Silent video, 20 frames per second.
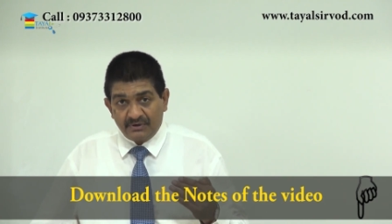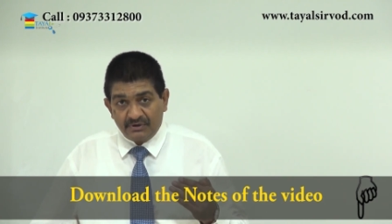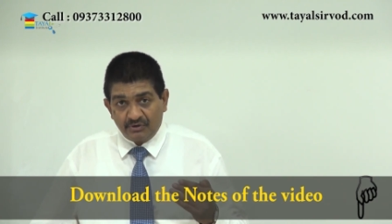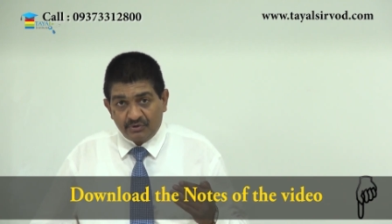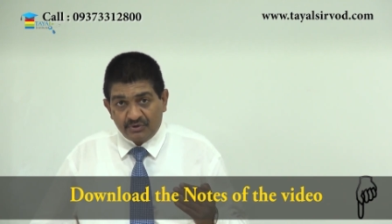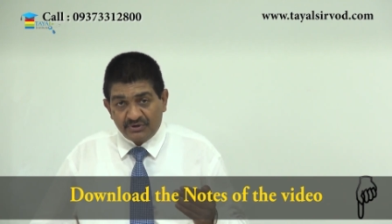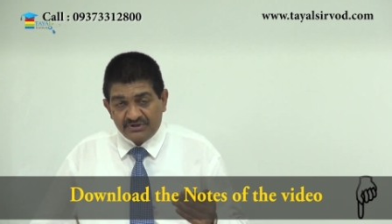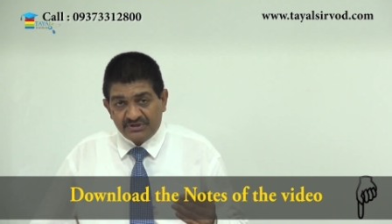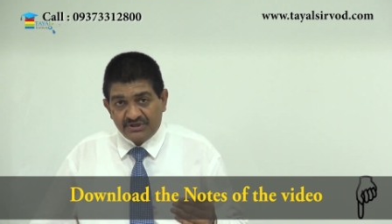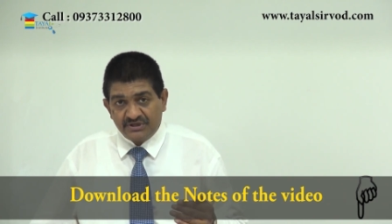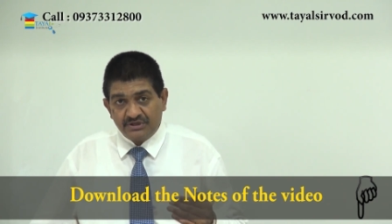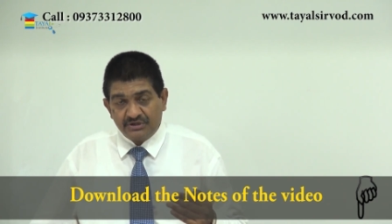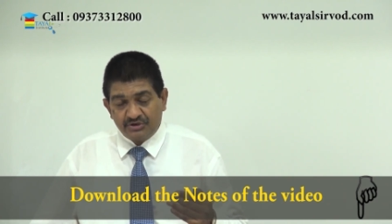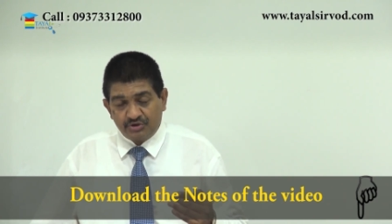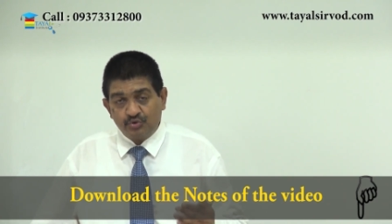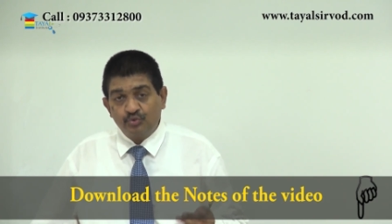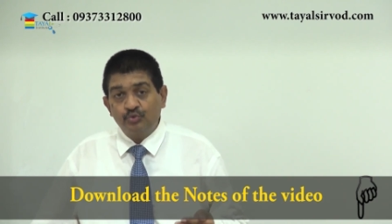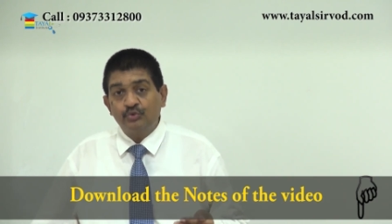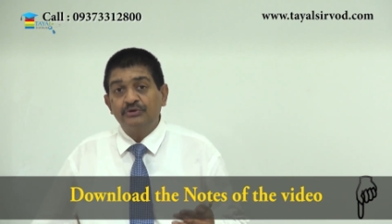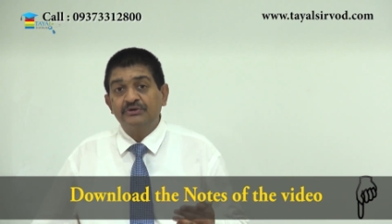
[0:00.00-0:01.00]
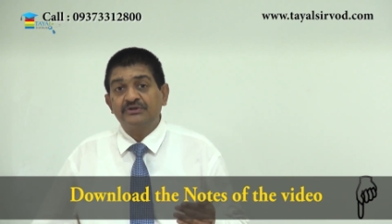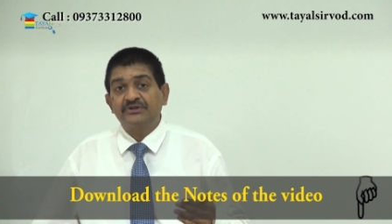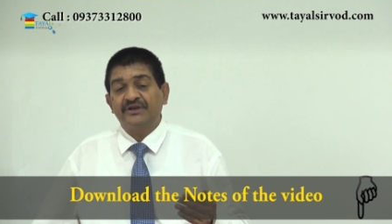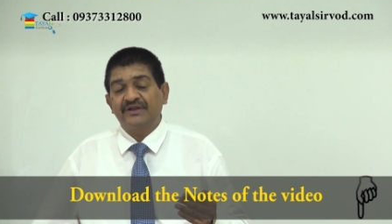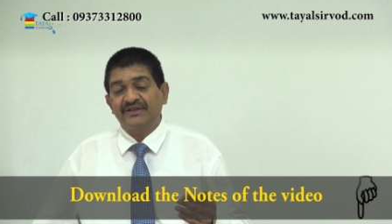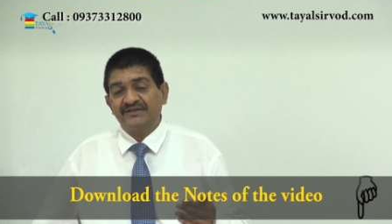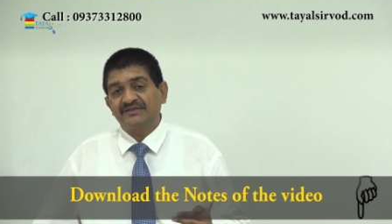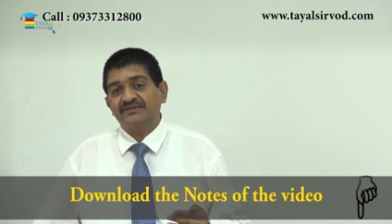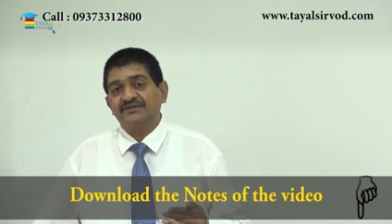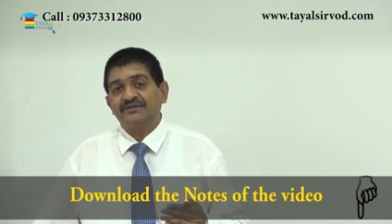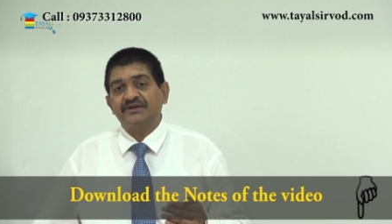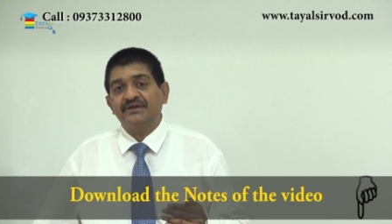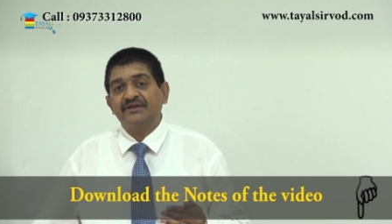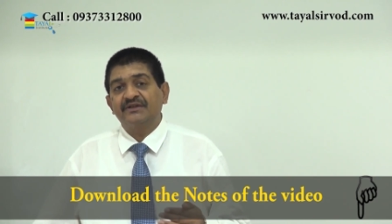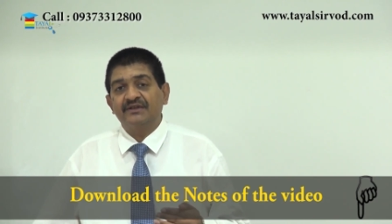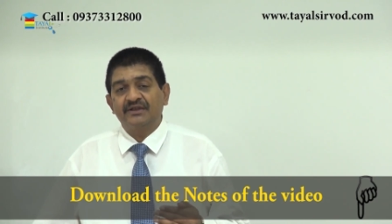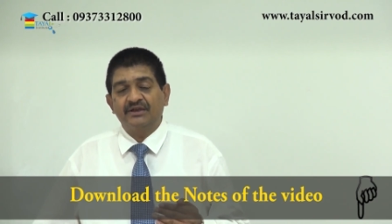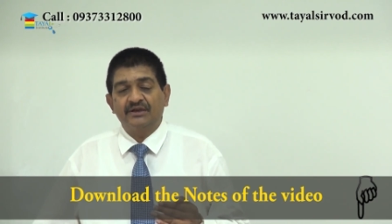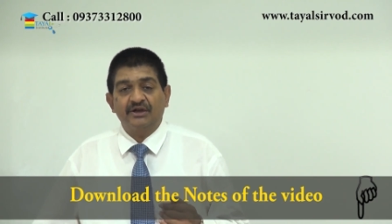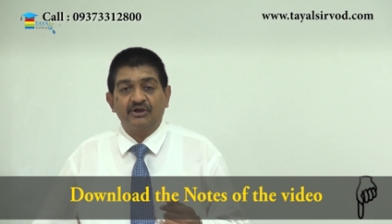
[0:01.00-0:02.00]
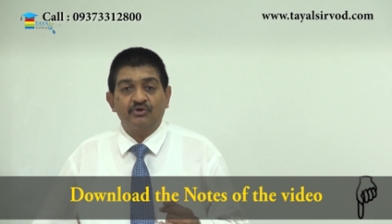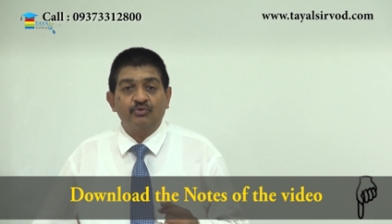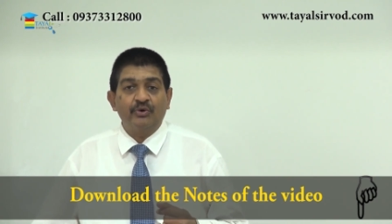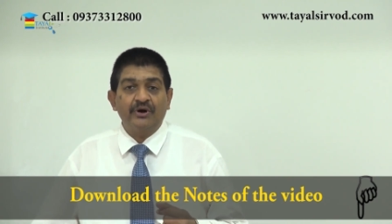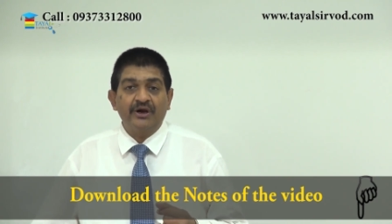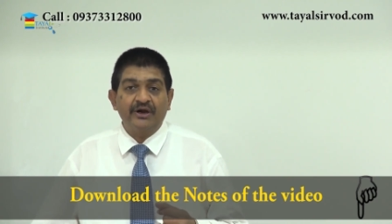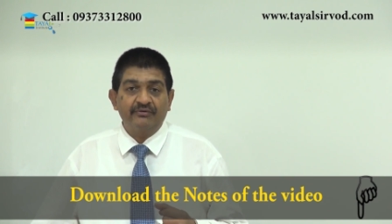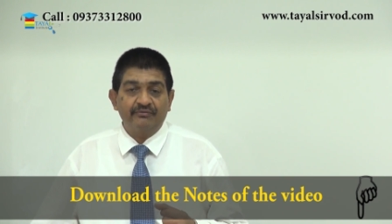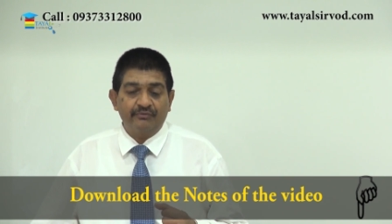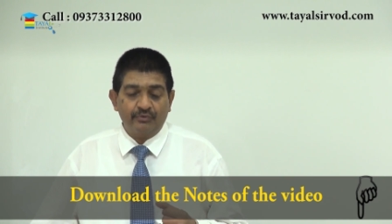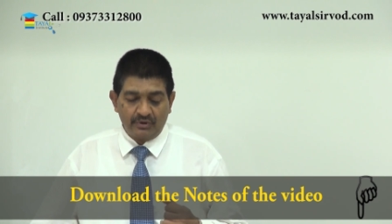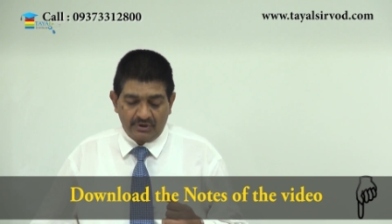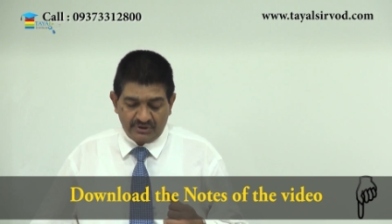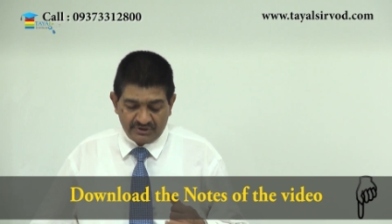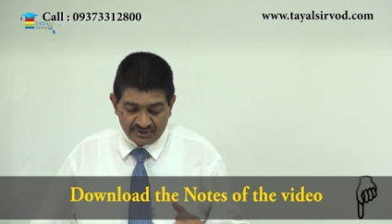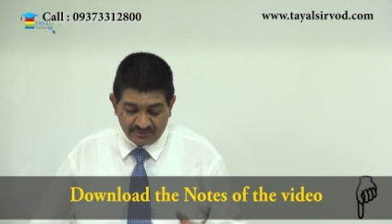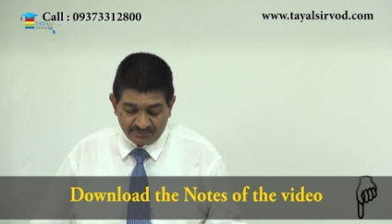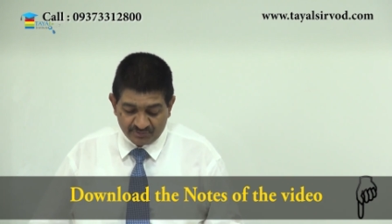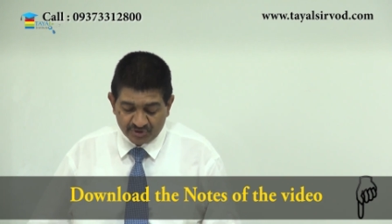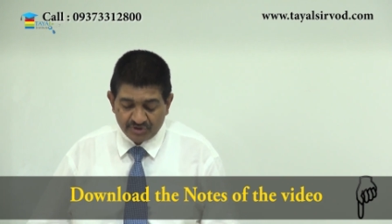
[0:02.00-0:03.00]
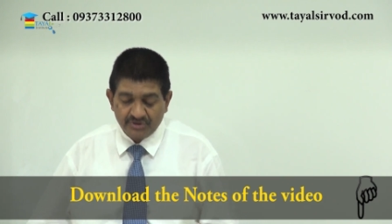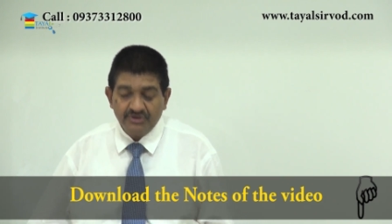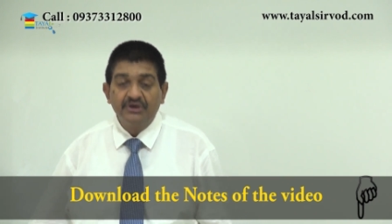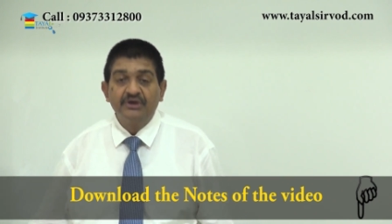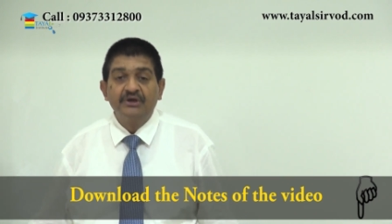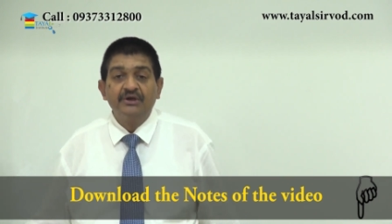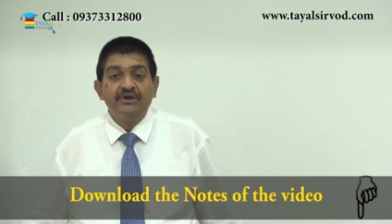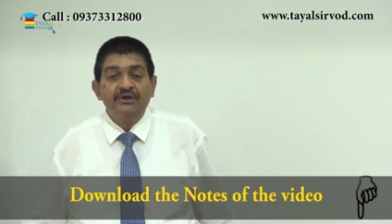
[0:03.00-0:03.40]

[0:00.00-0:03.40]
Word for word: you can say the tools and accessories required for consumption